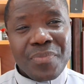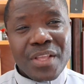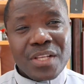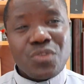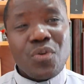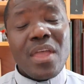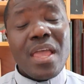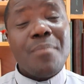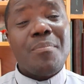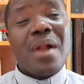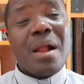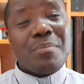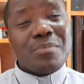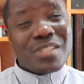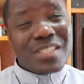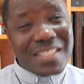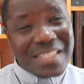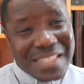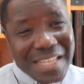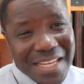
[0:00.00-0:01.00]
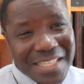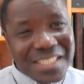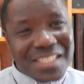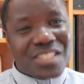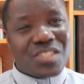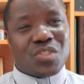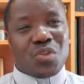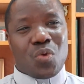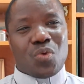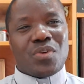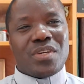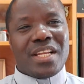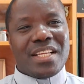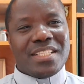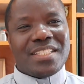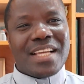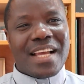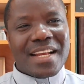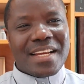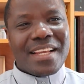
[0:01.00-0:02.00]
So Abraham sets on the
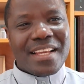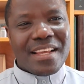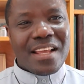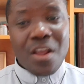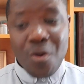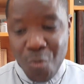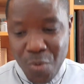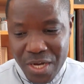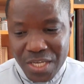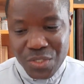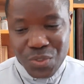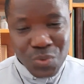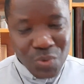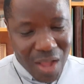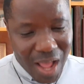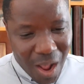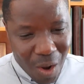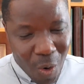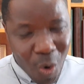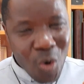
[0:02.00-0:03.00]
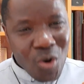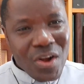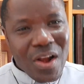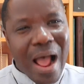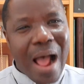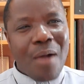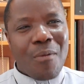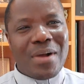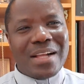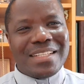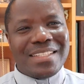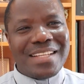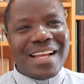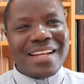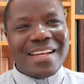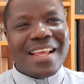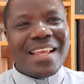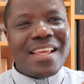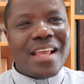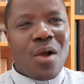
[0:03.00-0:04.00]
journey. We too are on our
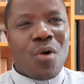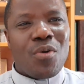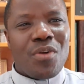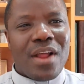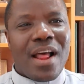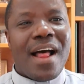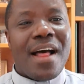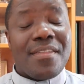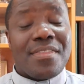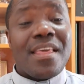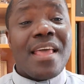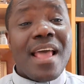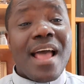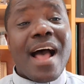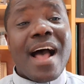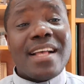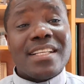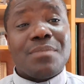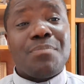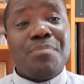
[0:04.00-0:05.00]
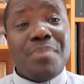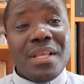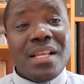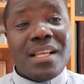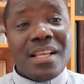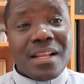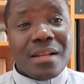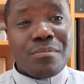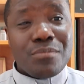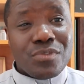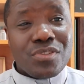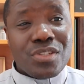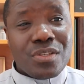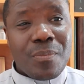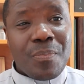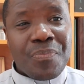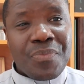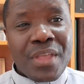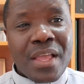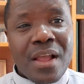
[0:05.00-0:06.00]
journey here on earth as pilgrims.
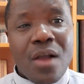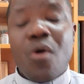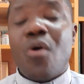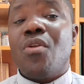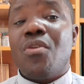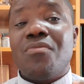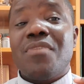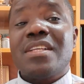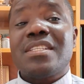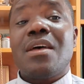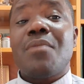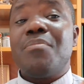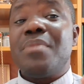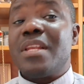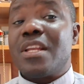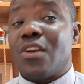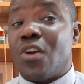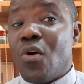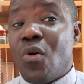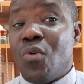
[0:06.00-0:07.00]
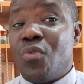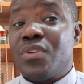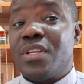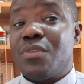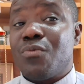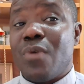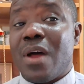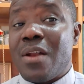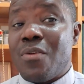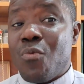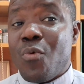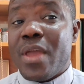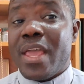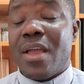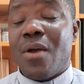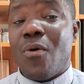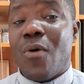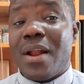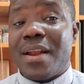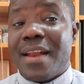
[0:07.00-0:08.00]
All of us have been called in one way
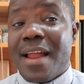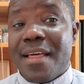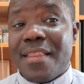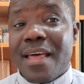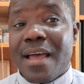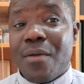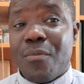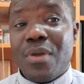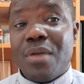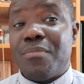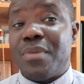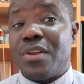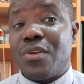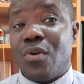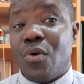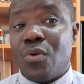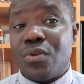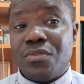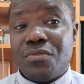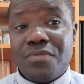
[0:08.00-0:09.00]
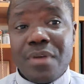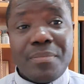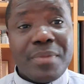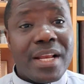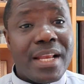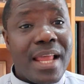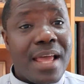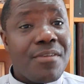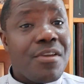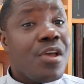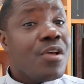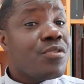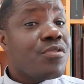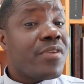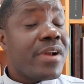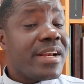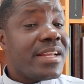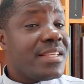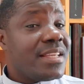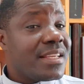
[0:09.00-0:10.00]
or another. We have been called to family life, to
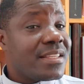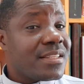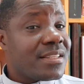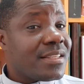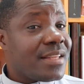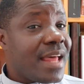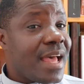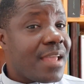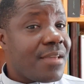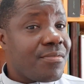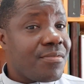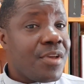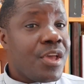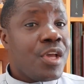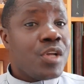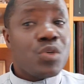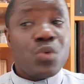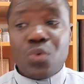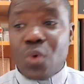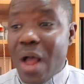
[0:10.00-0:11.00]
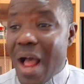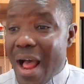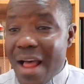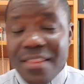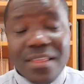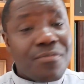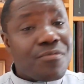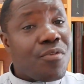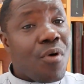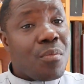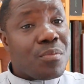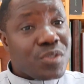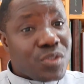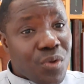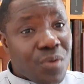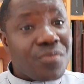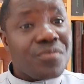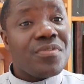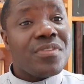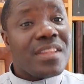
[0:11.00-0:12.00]
religious life, to other forms
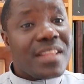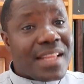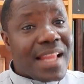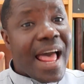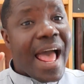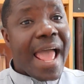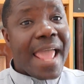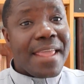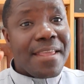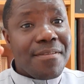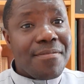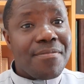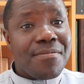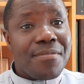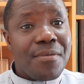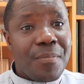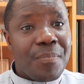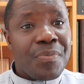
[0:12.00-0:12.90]
of life,